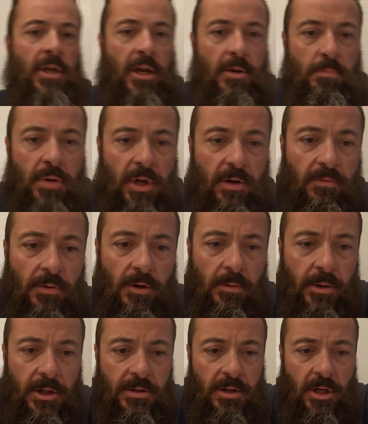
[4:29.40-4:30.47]
tiny pick for.
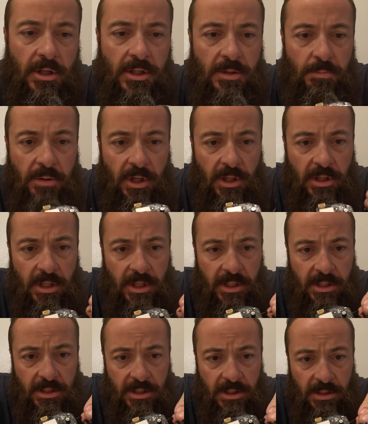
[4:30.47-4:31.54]
I'm going to try to just pick
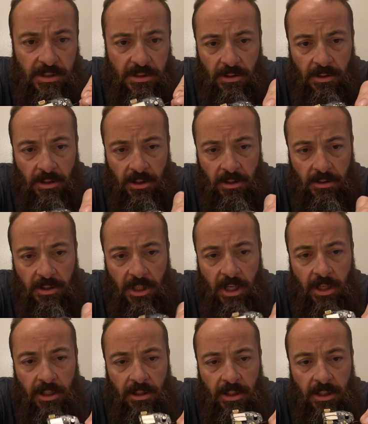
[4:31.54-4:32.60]
these little
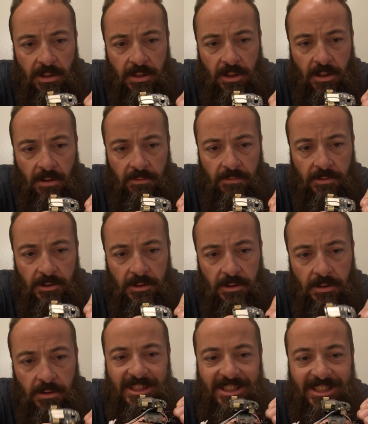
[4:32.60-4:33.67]
tiny links off
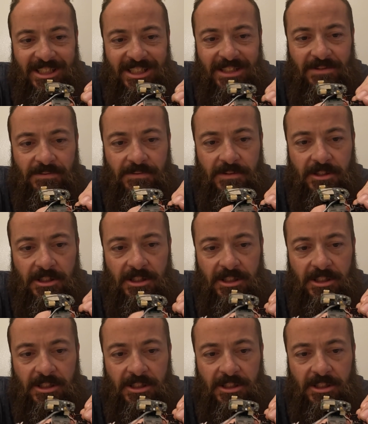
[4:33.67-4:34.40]
safely.